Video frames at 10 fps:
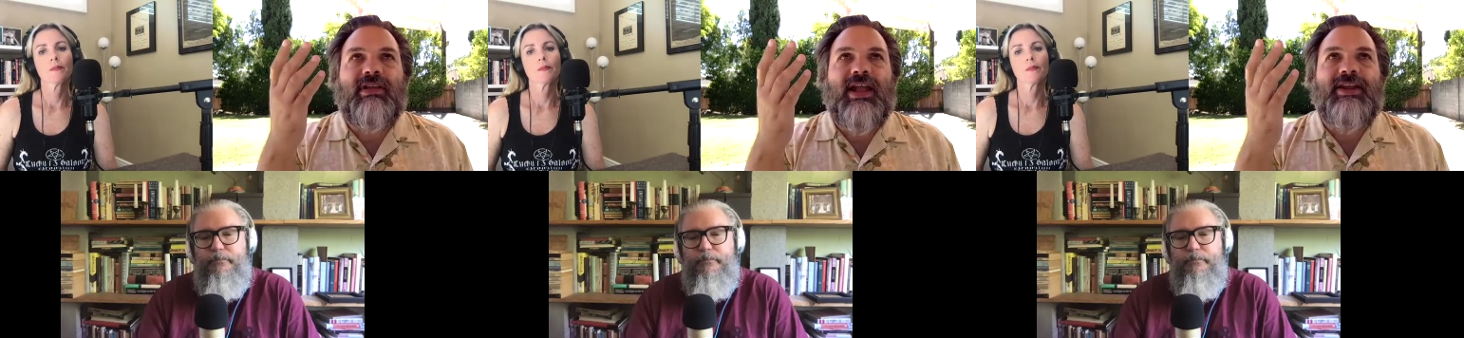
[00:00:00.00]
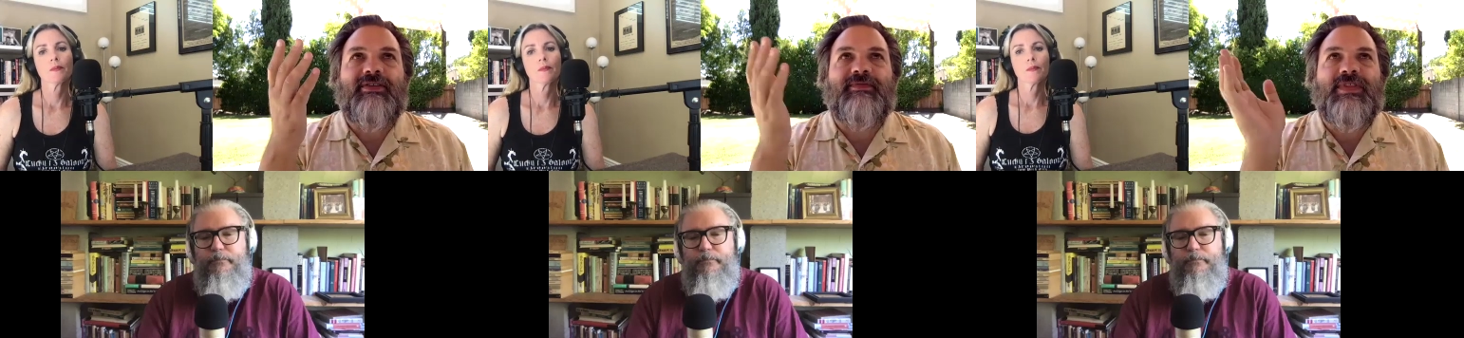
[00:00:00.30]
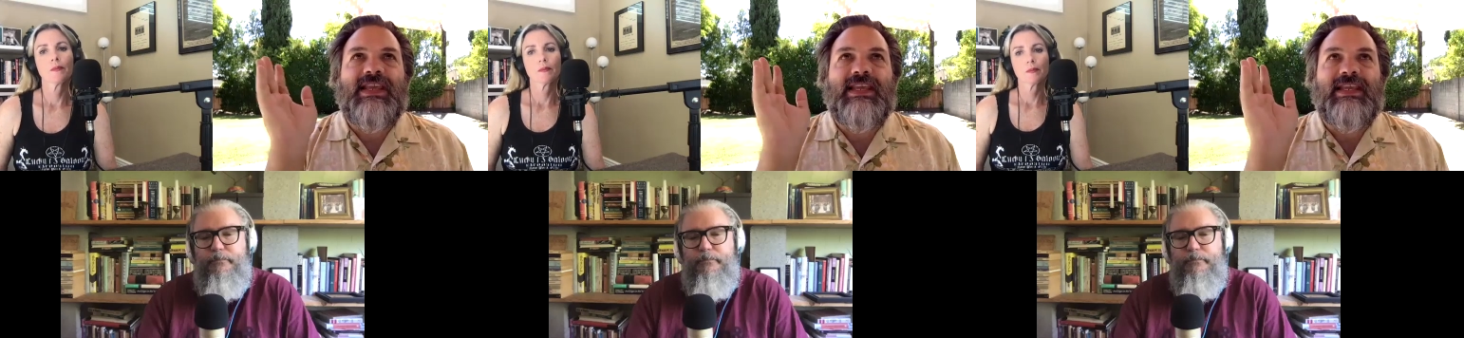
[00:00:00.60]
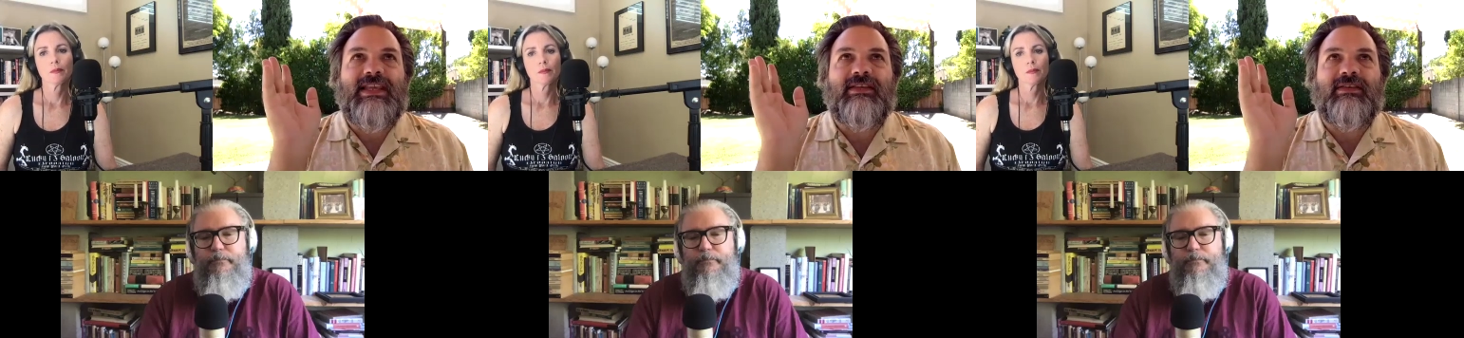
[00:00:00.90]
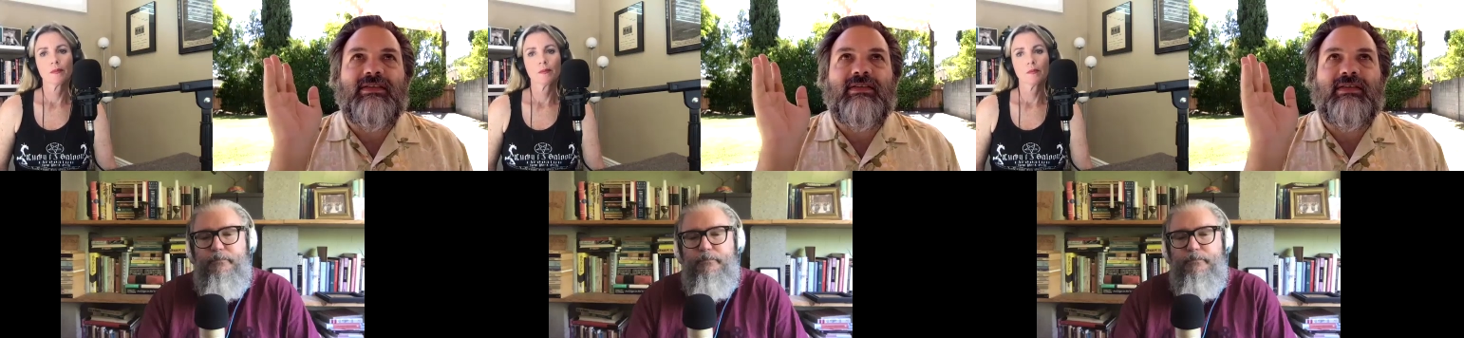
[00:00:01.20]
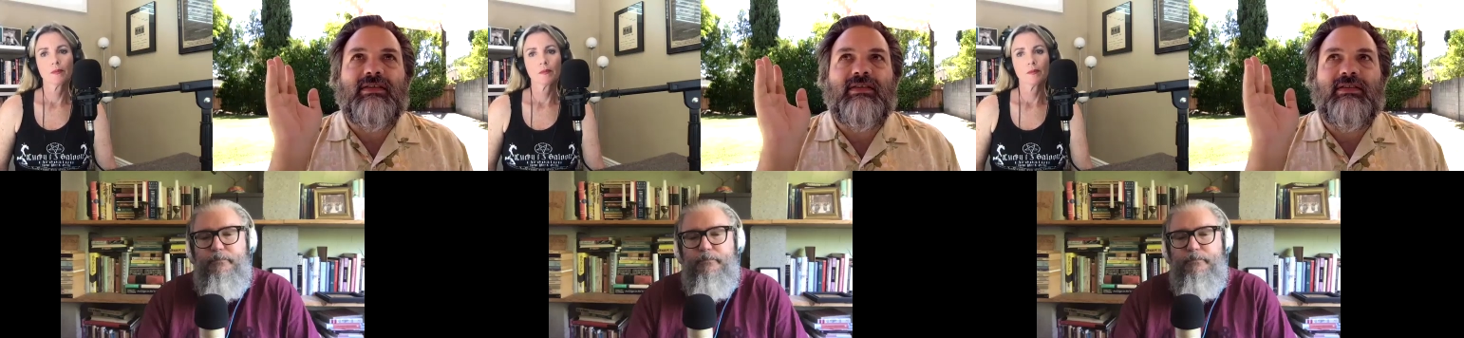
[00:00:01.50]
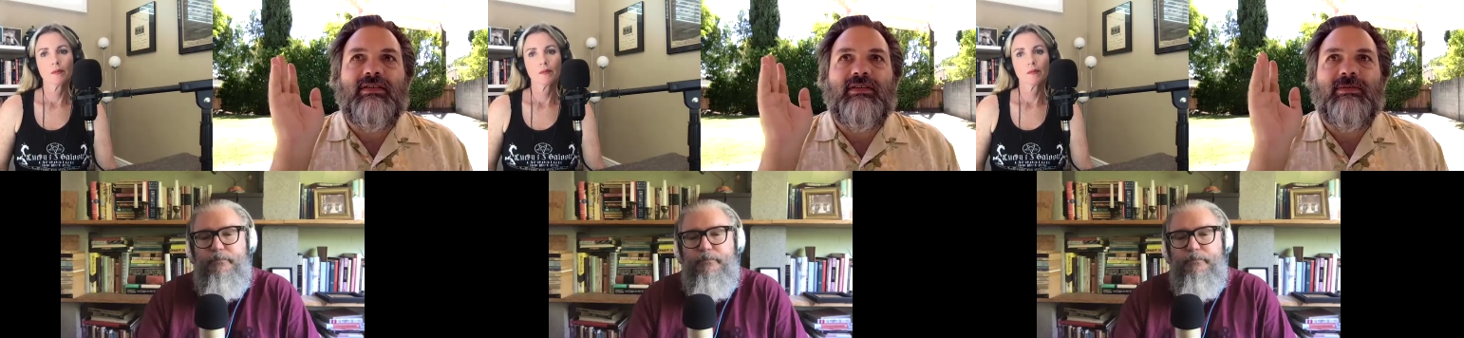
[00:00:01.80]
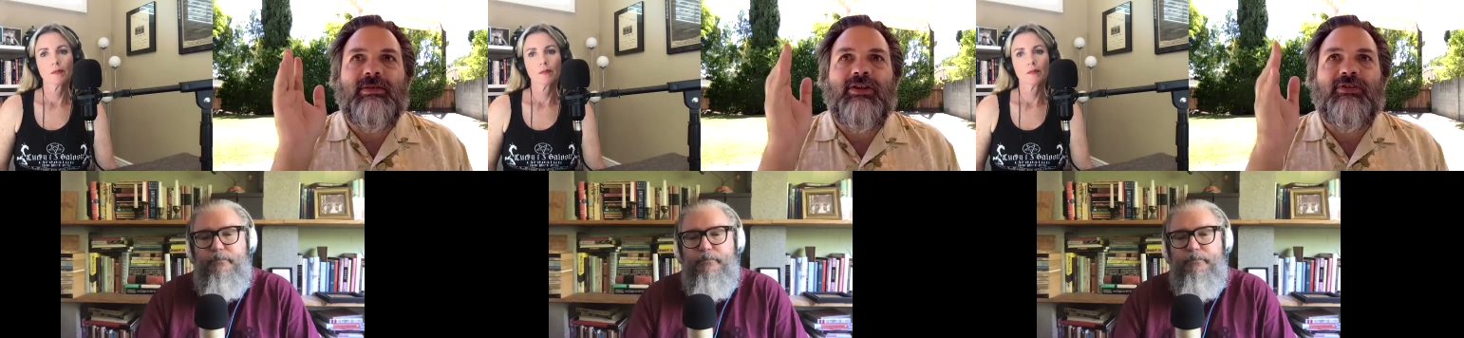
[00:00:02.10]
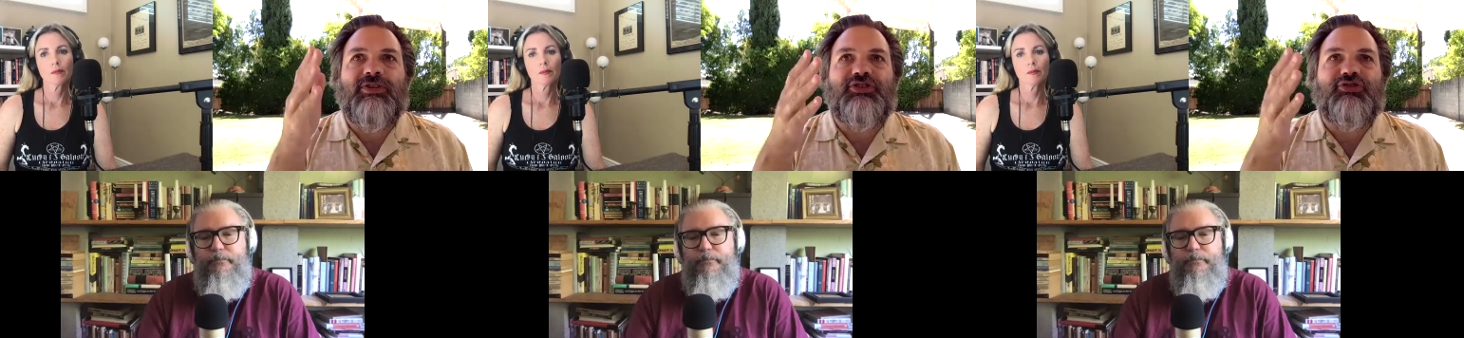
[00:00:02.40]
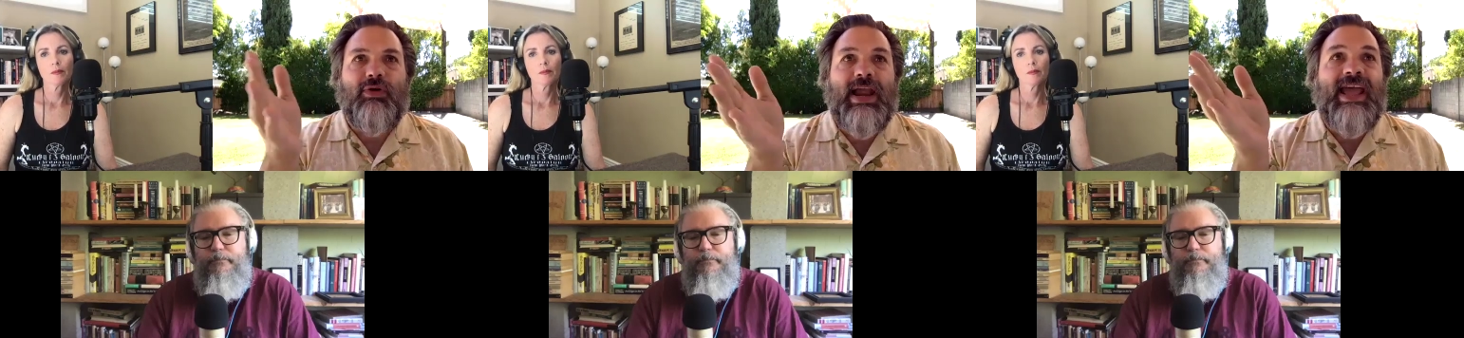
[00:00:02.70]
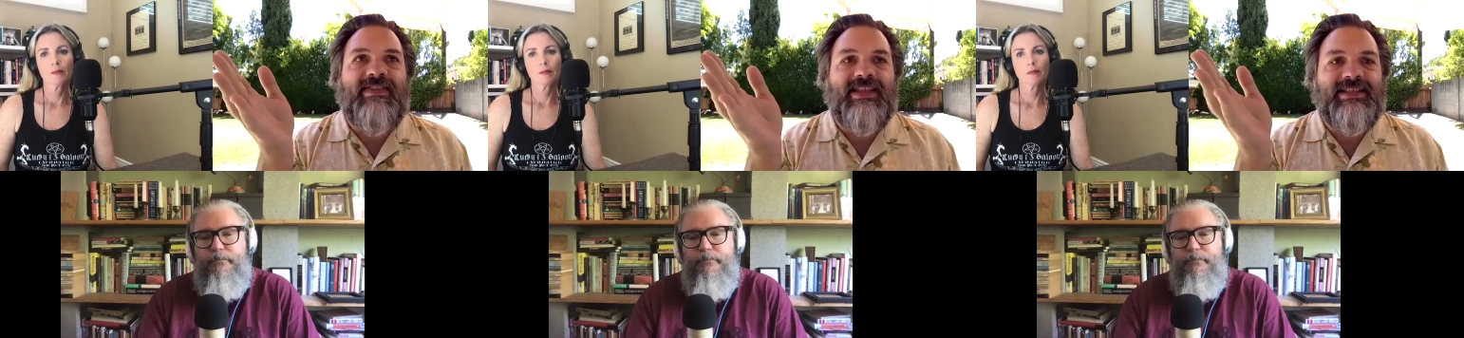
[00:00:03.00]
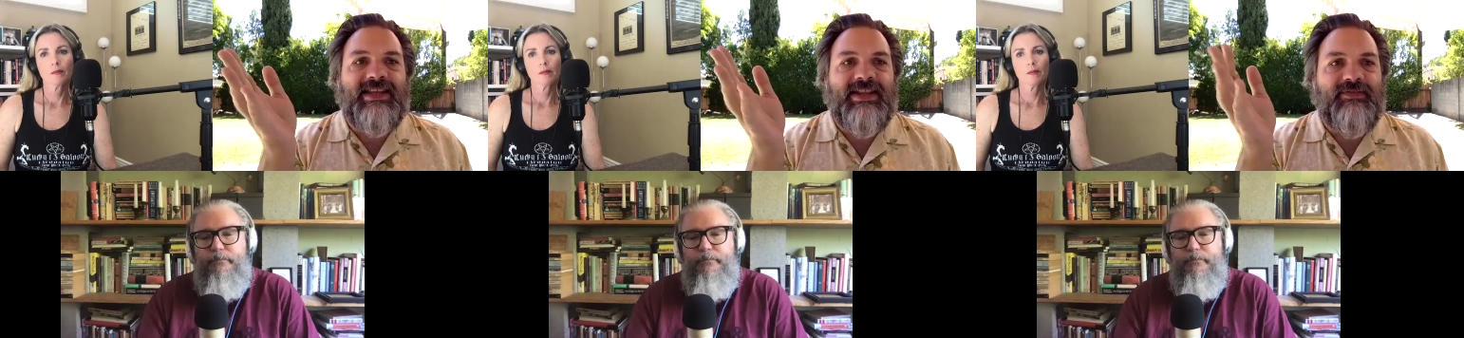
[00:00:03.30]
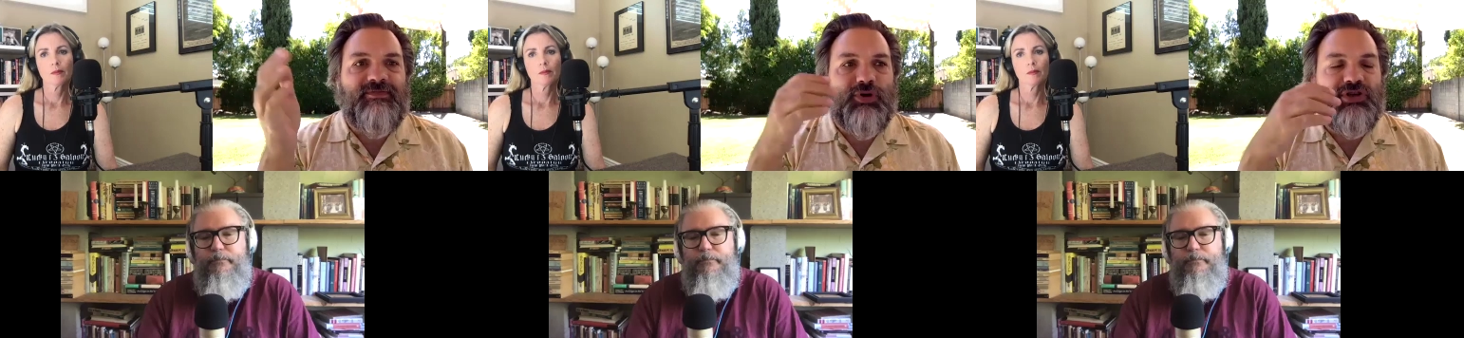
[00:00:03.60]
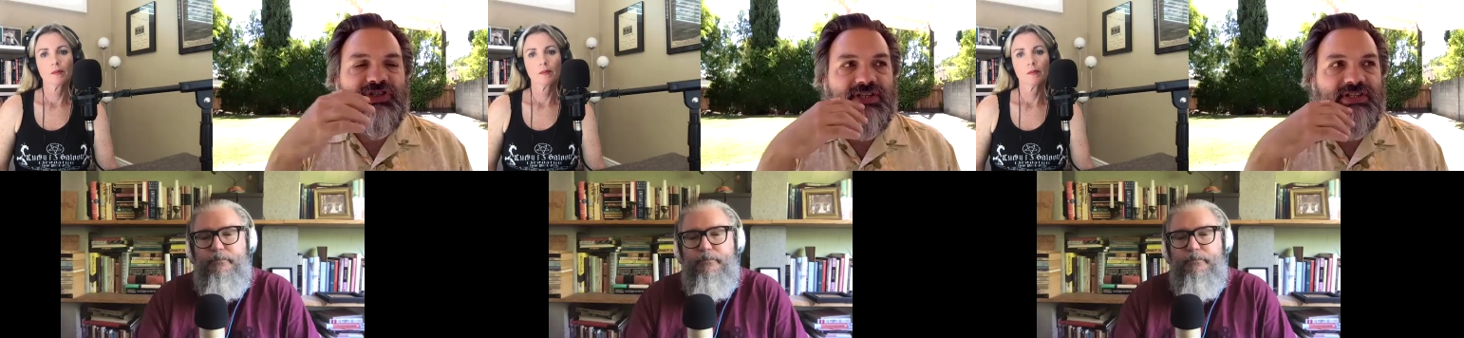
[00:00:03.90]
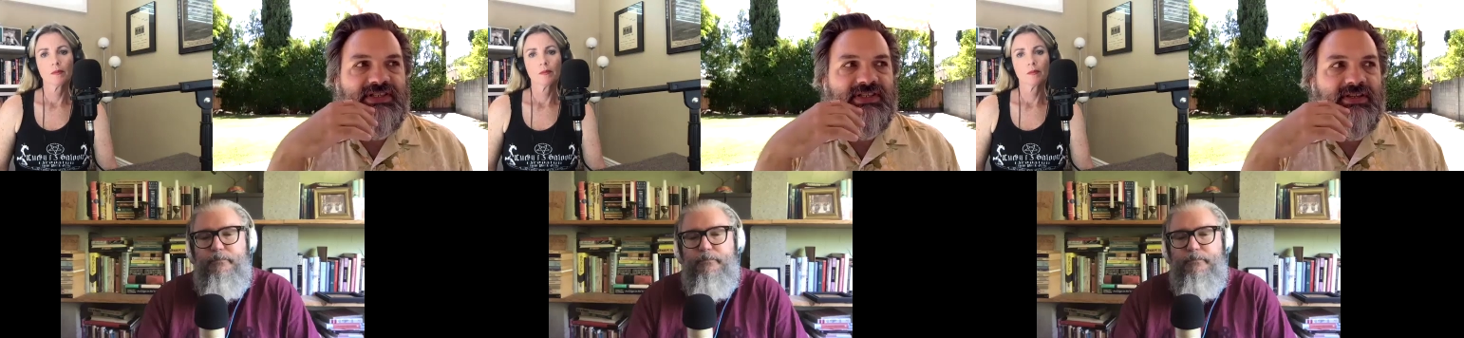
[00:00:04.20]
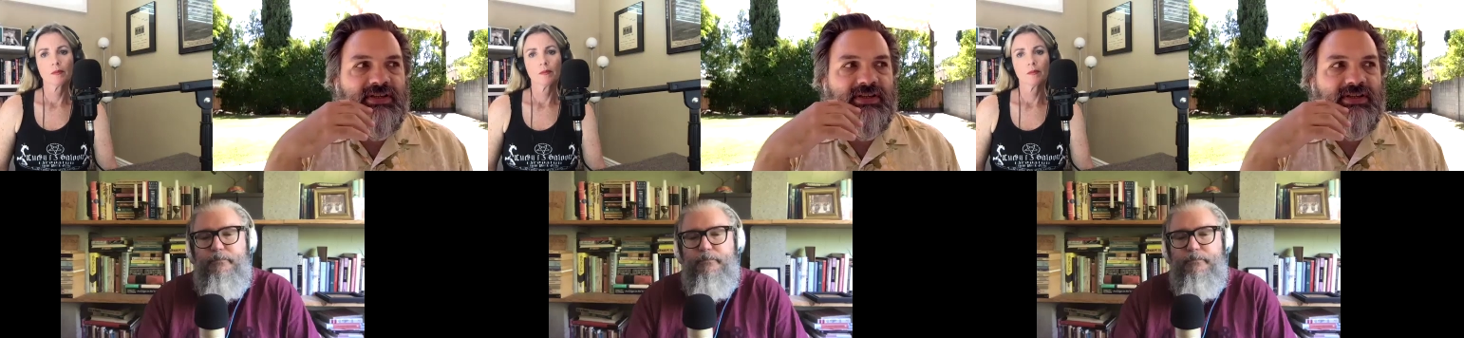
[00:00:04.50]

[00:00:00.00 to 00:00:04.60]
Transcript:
Speaker 1: kind of the, you know, the dread that's in it versus